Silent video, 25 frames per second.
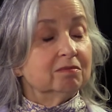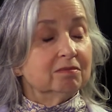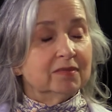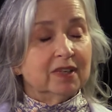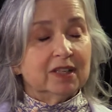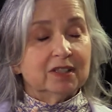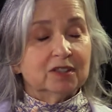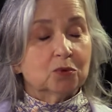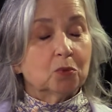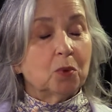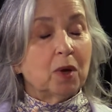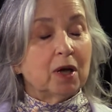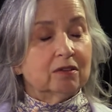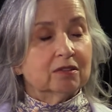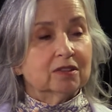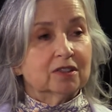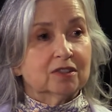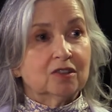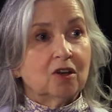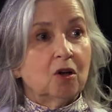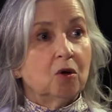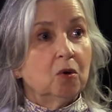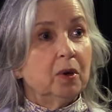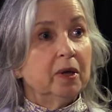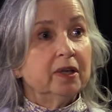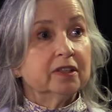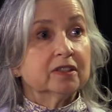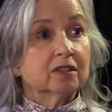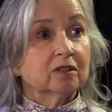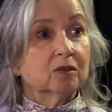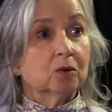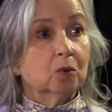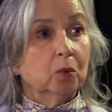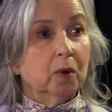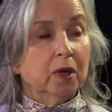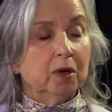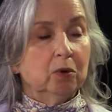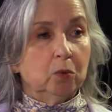as well. So it's
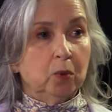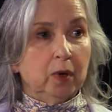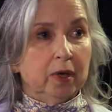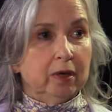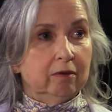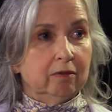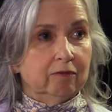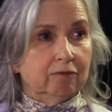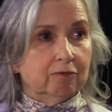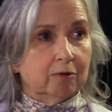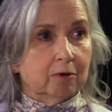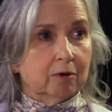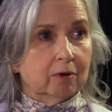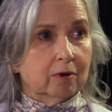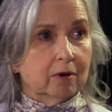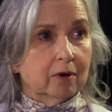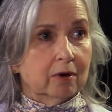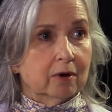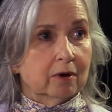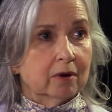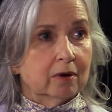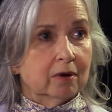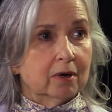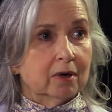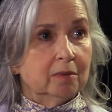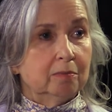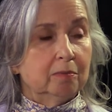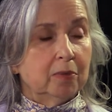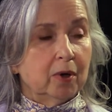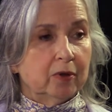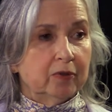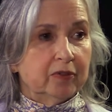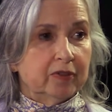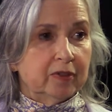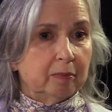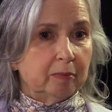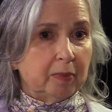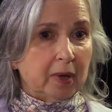a win-win for
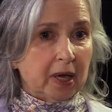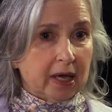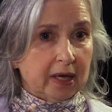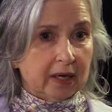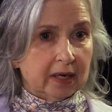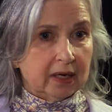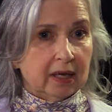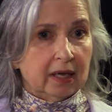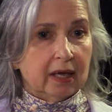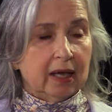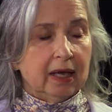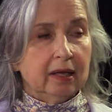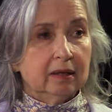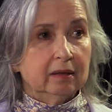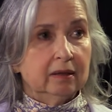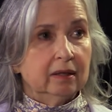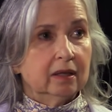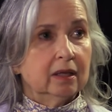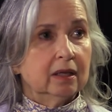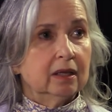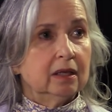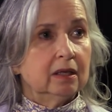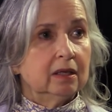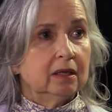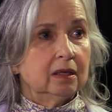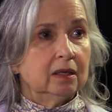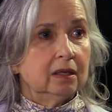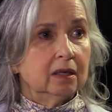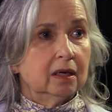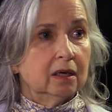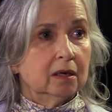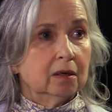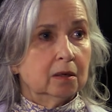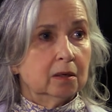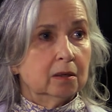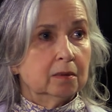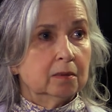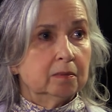both the pet and the
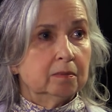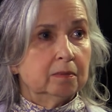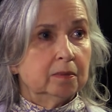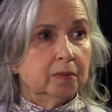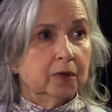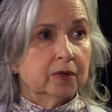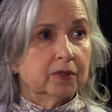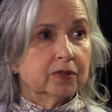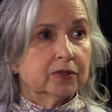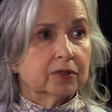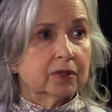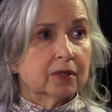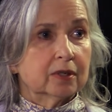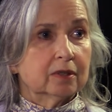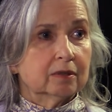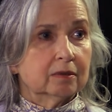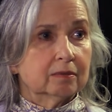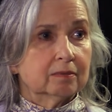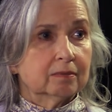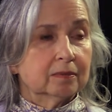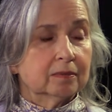person.